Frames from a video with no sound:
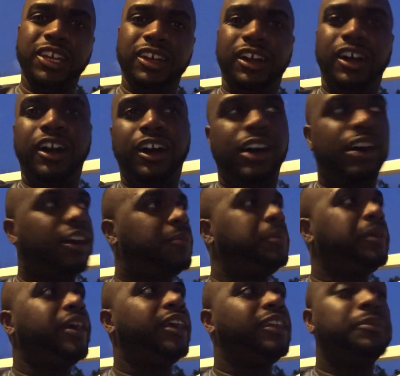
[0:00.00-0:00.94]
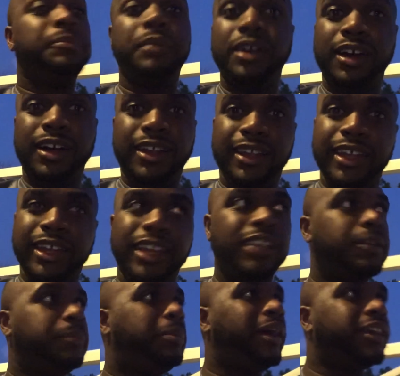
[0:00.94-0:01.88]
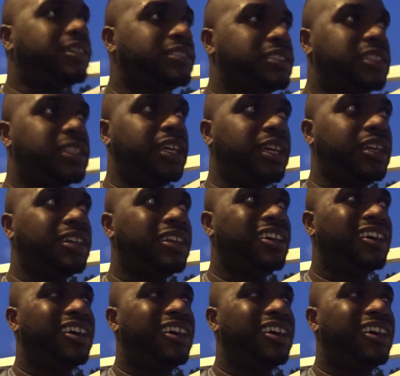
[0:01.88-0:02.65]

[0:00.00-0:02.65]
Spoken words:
Oh man, the mail late, the package is late.